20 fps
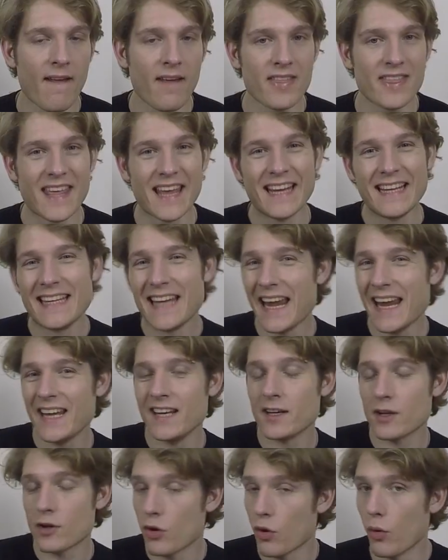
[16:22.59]
they
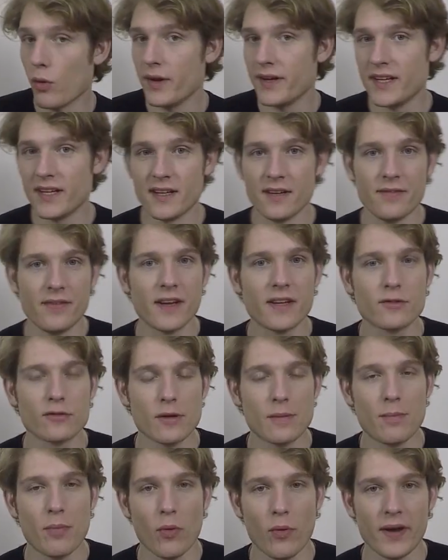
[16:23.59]
gain a coin and a
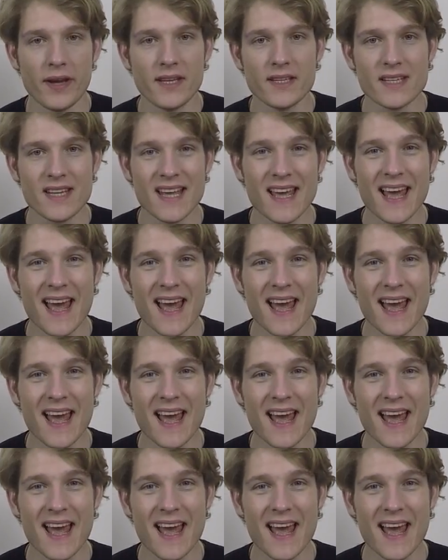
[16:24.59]
victory point,